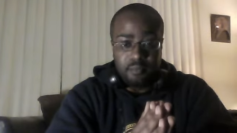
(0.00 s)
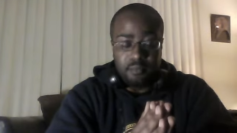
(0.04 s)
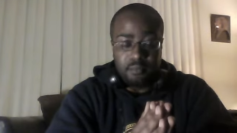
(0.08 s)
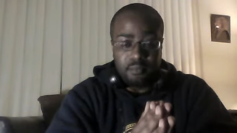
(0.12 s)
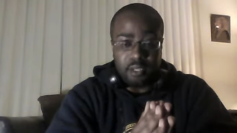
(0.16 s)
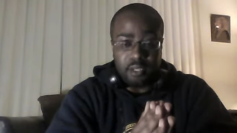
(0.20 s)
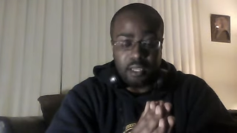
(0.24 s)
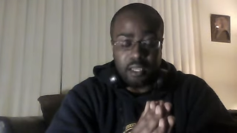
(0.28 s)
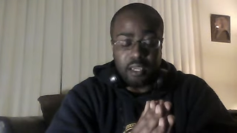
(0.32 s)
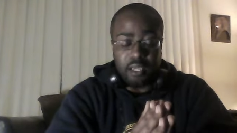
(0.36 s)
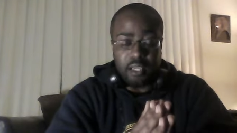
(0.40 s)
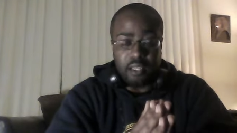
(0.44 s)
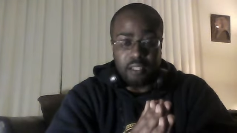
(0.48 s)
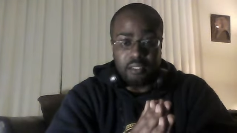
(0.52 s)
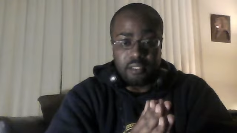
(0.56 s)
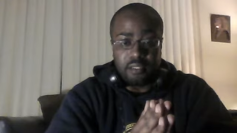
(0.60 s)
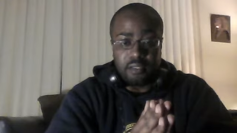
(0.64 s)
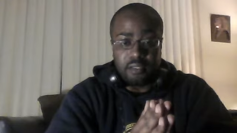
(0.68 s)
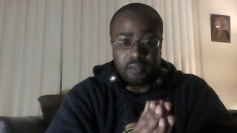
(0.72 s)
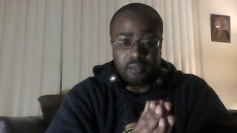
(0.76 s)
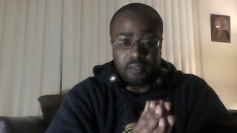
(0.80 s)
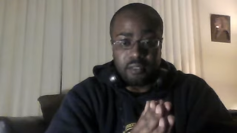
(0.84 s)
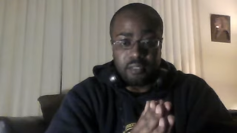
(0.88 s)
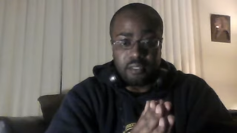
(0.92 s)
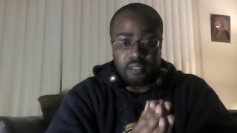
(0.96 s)

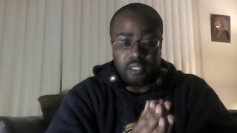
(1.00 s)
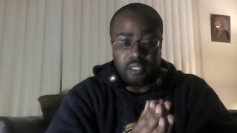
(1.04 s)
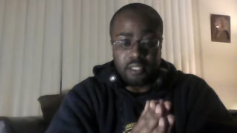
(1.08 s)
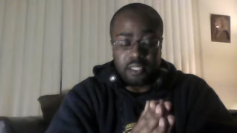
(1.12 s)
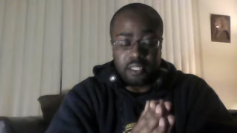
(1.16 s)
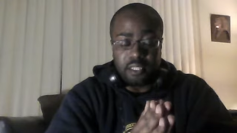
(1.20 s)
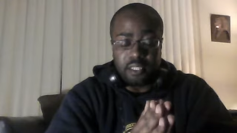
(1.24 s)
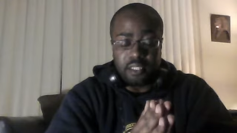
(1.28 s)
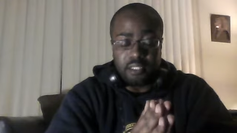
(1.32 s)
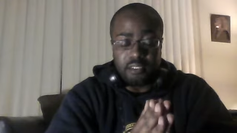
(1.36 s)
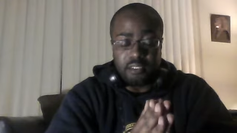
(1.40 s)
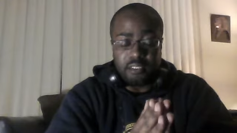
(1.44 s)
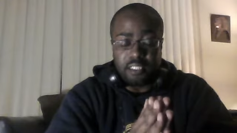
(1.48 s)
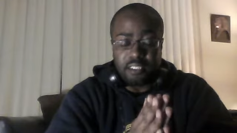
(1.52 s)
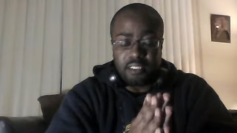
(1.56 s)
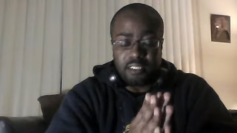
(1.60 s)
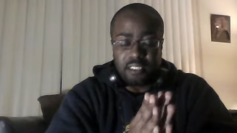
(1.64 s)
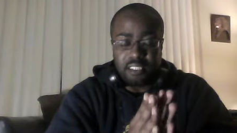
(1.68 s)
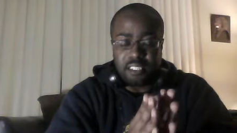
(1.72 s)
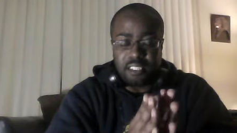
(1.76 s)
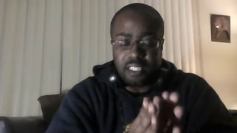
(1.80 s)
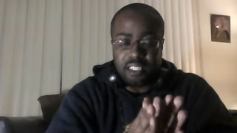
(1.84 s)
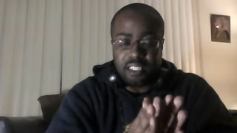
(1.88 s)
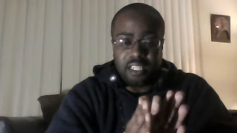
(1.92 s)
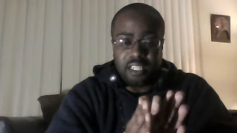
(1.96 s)
And just
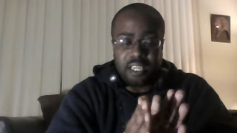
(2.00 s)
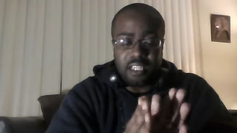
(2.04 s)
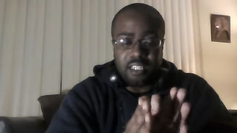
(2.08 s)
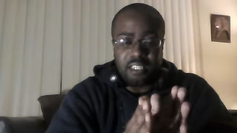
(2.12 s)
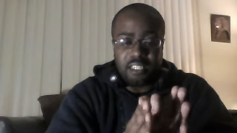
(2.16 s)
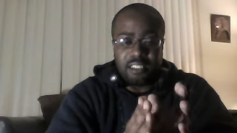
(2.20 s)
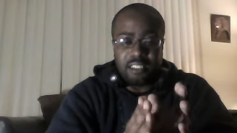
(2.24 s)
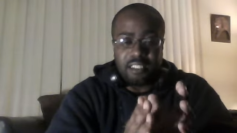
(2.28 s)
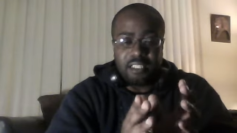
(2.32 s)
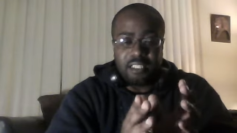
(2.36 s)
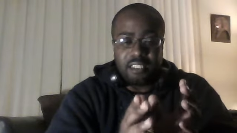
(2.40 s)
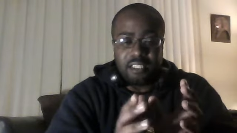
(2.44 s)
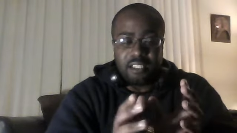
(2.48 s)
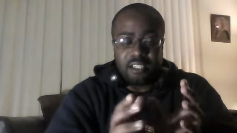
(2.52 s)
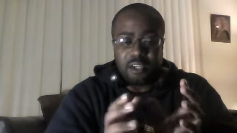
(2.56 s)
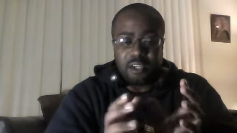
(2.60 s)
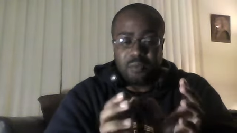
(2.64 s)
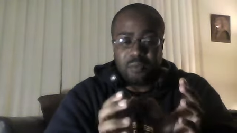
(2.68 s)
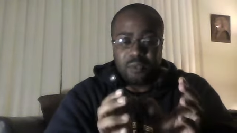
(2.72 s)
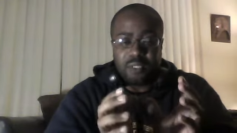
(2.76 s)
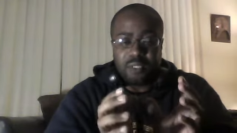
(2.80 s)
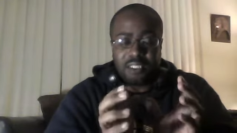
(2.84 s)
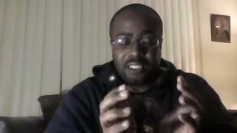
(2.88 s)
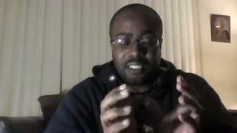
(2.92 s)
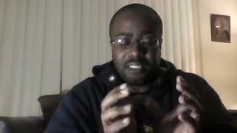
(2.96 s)
looking at it, you know,
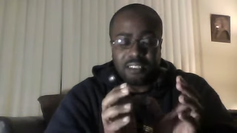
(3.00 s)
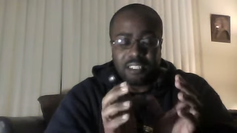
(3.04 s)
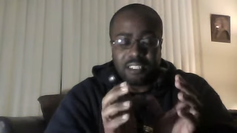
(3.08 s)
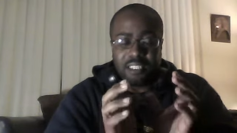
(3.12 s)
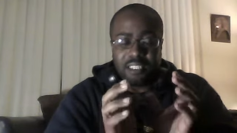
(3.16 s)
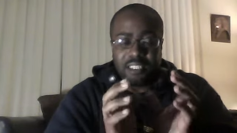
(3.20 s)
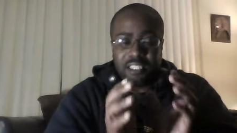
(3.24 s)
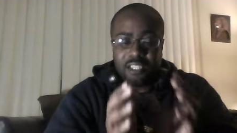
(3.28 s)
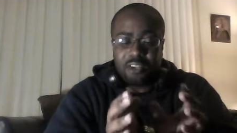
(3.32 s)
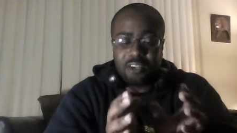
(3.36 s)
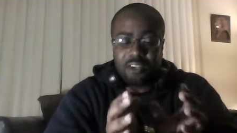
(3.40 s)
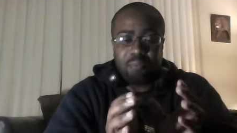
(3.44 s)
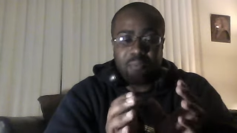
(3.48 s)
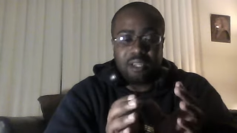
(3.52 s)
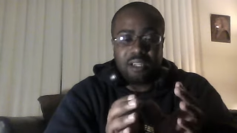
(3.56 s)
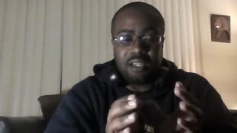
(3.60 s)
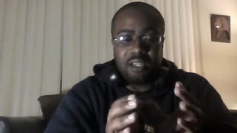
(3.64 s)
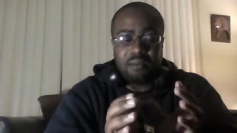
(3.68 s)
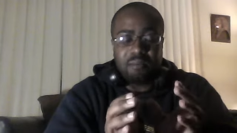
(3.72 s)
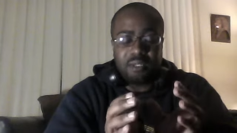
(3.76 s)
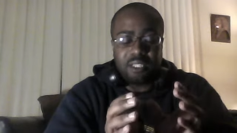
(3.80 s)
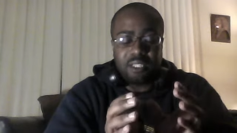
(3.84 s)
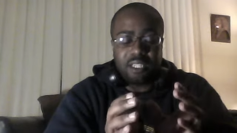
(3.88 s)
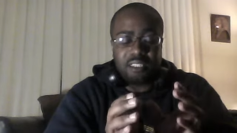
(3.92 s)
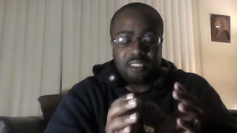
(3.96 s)
with just a little bit
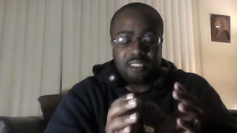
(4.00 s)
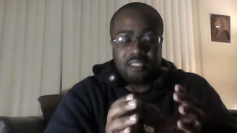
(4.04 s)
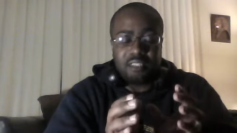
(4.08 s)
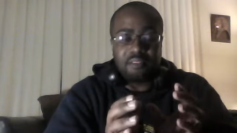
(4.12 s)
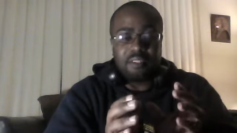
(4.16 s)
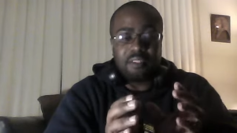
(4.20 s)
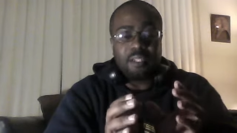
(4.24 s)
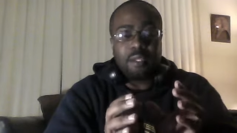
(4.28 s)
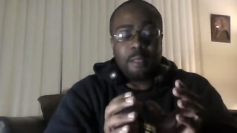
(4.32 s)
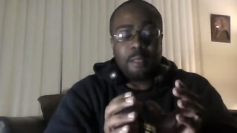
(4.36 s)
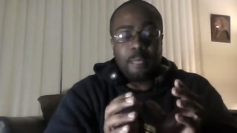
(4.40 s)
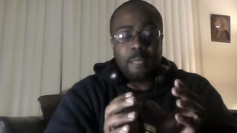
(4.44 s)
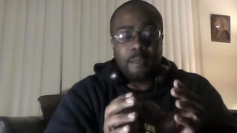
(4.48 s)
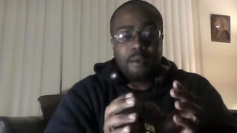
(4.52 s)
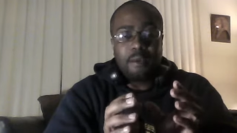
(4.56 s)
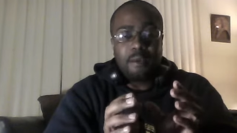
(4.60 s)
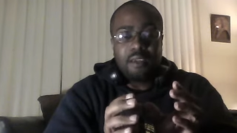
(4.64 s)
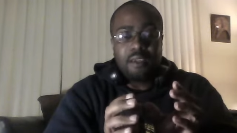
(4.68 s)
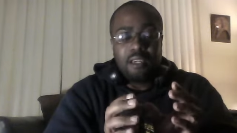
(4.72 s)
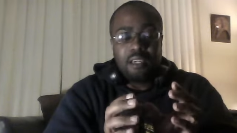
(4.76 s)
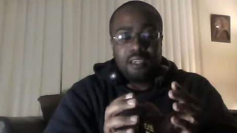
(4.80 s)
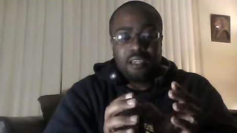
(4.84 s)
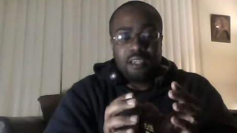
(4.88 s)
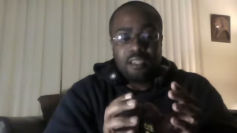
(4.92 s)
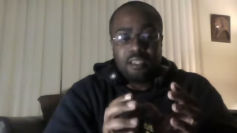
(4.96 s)
of objectivity,
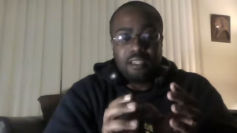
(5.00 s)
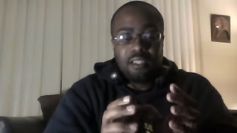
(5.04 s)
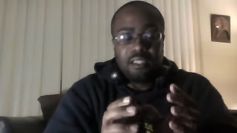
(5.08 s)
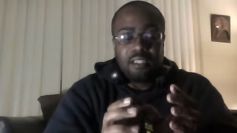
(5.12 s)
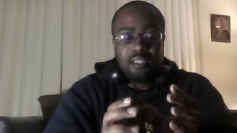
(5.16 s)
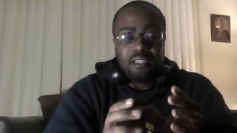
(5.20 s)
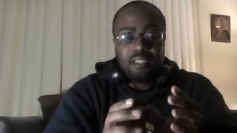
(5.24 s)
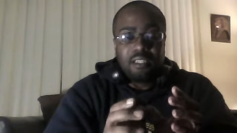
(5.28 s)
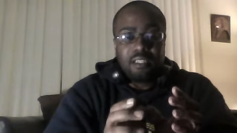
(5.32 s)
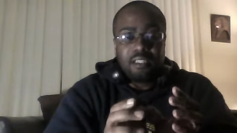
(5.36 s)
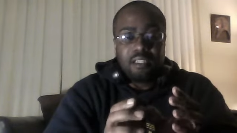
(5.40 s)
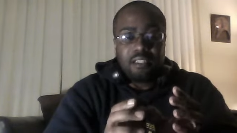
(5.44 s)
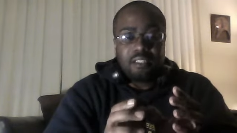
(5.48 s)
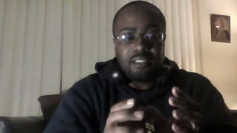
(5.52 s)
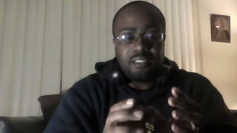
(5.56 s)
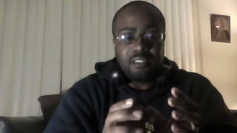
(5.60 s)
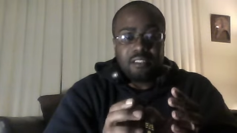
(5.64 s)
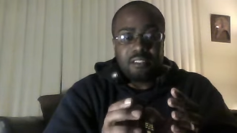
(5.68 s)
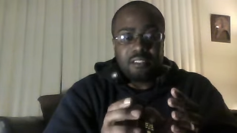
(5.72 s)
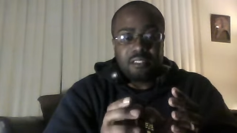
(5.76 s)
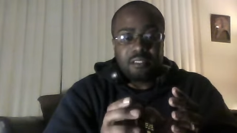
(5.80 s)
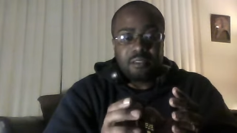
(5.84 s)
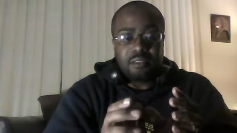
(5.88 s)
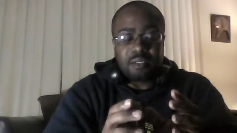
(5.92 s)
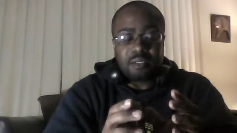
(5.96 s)

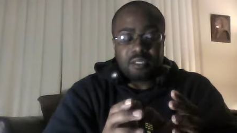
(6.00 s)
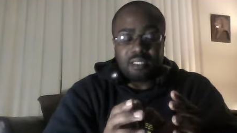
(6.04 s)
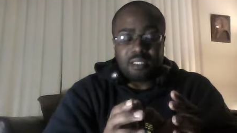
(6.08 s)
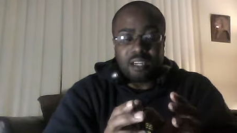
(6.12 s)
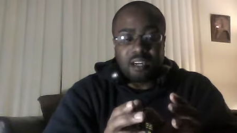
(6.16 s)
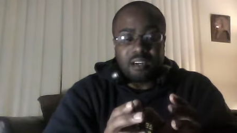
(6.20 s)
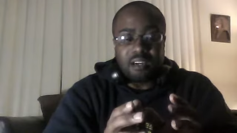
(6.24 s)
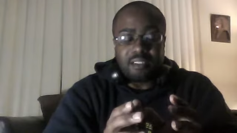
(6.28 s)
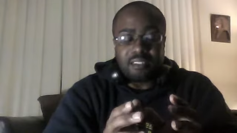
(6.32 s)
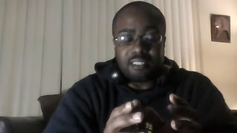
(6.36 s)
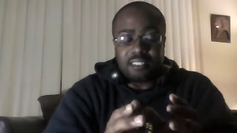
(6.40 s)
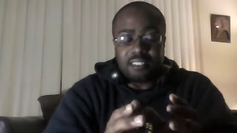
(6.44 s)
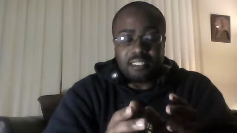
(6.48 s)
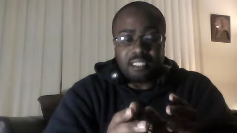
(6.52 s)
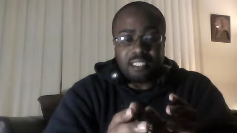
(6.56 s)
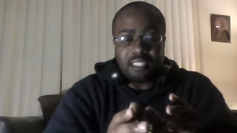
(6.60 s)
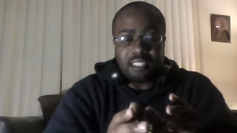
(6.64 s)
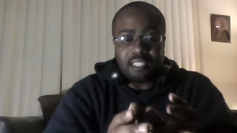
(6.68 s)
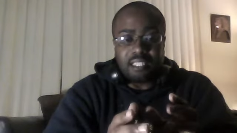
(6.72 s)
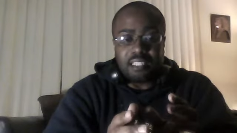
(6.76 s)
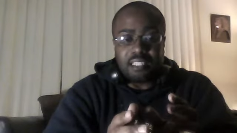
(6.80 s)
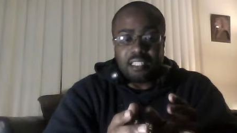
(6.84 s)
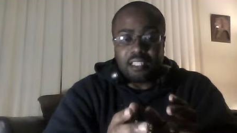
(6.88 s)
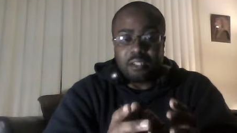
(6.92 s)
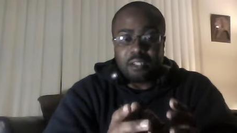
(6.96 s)
you will start to
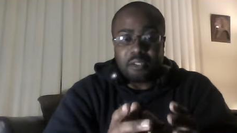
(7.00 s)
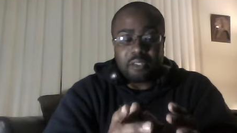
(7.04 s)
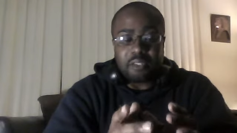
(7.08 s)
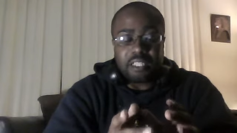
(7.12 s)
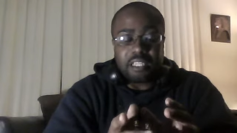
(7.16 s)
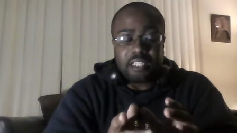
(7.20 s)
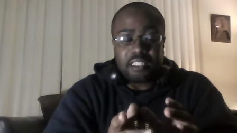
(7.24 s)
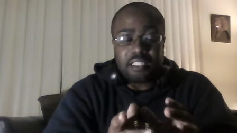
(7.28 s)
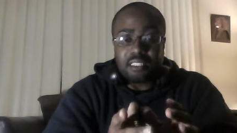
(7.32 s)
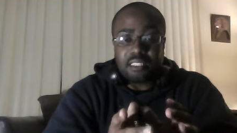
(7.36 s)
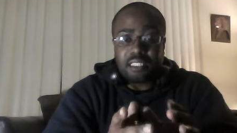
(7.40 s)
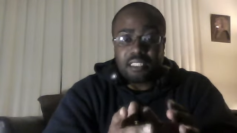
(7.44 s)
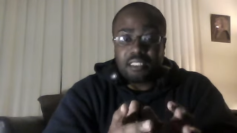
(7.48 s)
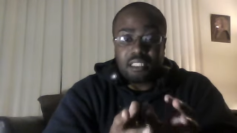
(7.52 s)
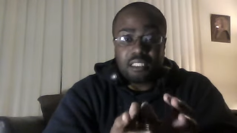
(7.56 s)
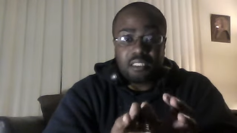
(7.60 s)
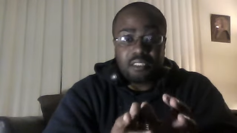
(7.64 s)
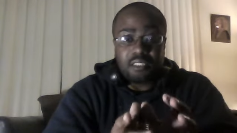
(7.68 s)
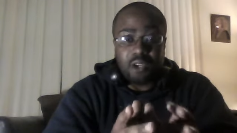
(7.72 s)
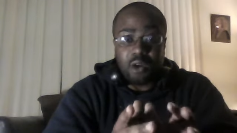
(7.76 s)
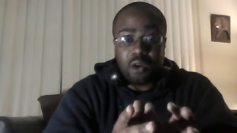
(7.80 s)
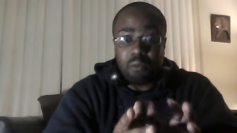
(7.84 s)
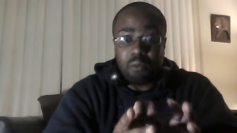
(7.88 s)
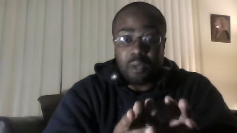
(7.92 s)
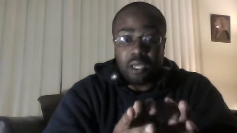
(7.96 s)
see little things that
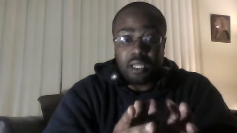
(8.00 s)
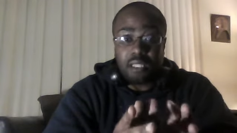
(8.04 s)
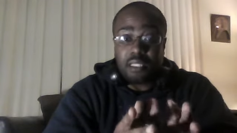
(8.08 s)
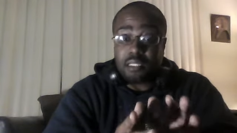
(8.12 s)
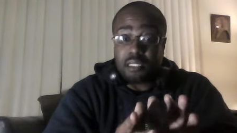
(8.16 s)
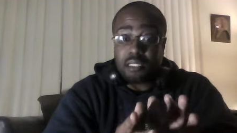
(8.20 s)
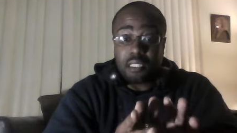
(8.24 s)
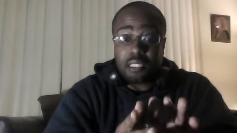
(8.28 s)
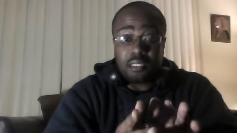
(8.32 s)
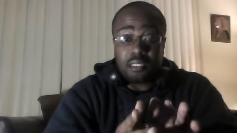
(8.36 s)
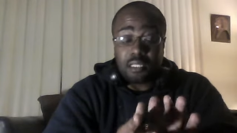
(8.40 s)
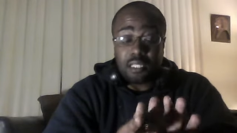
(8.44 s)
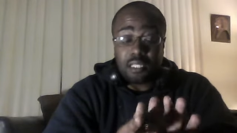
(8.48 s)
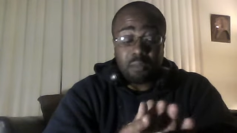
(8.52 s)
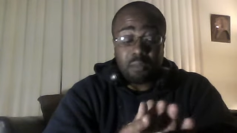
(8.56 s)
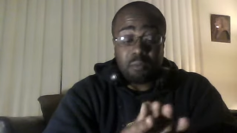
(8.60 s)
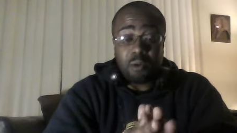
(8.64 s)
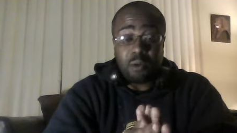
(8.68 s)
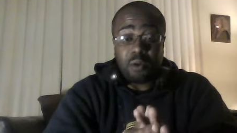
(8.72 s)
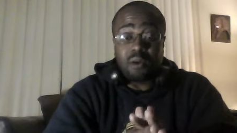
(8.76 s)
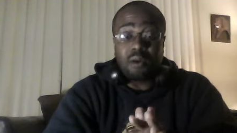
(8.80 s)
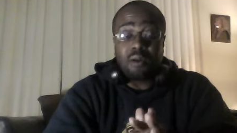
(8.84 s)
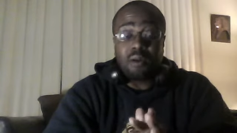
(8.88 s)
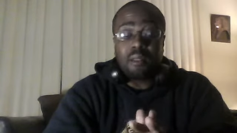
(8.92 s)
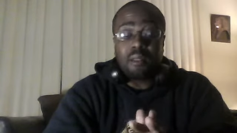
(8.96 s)
just don't make sense
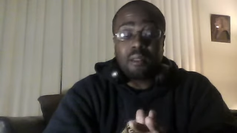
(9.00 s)
anymore